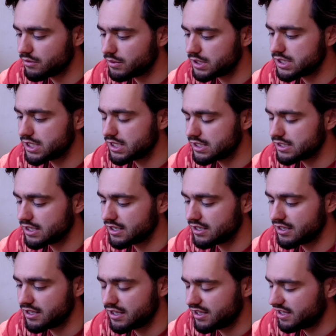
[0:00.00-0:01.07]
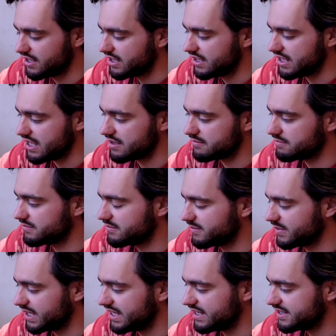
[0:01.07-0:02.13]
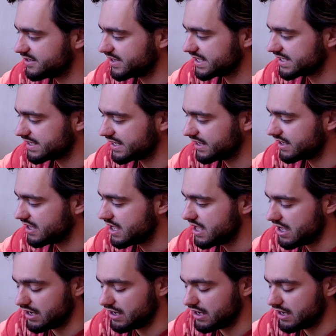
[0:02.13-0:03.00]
which is, yeah, interesting.